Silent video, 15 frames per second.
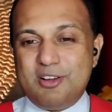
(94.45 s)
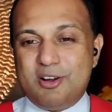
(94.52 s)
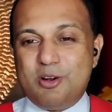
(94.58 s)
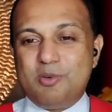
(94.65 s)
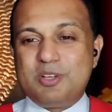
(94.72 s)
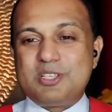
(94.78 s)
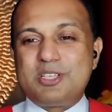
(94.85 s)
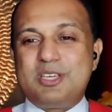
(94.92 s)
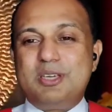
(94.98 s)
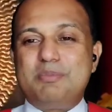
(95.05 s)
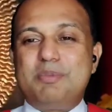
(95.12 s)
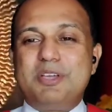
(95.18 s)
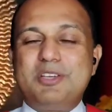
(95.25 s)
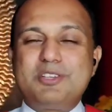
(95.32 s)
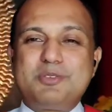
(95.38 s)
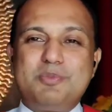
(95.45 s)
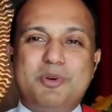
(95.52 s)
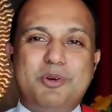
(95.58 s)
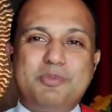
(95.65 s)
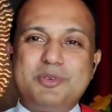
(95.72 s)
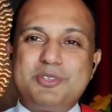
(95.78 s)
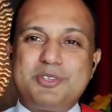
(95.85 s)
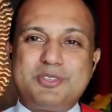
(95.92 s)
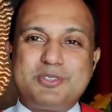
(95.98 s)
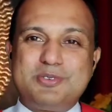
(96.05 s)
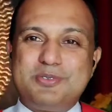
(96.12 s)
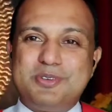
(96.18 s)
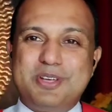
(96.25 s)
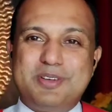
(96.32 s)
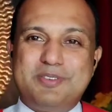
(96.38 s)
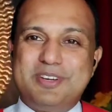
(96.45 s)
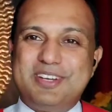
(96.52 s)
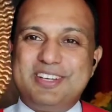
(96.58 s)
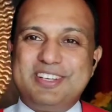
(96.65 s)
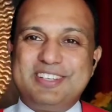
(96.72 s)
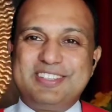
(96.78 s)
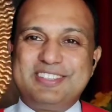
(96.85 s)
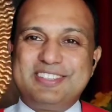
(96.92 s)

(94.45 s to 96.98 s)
God was keeping his promises to David.